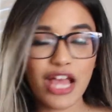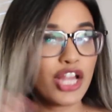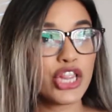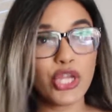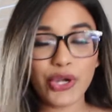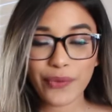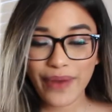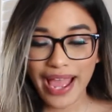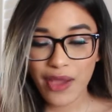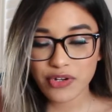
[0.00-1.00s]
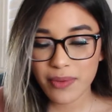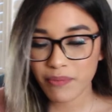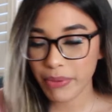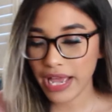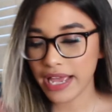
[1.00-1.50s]
look around,
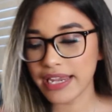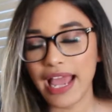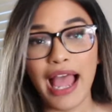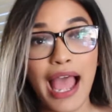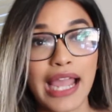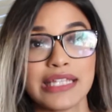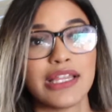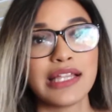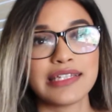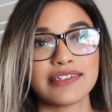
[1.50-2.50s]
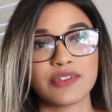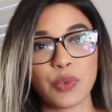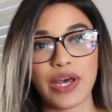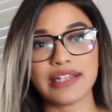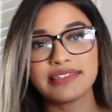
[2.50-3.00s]
but I thought this
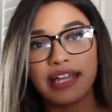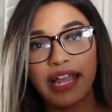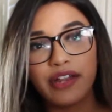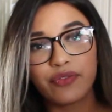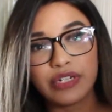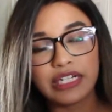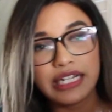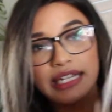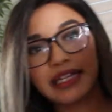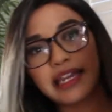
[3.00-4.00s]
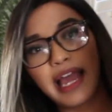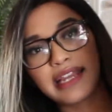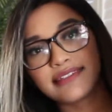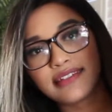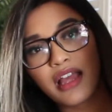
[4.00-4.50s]
was a really
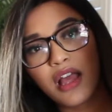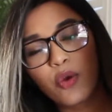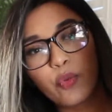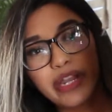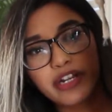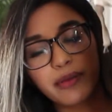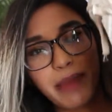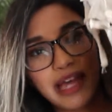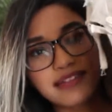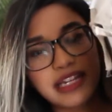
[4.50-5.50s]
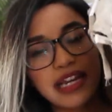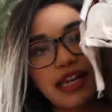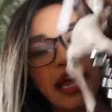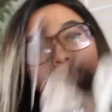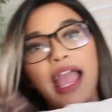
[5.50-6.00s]
nice wicker basket.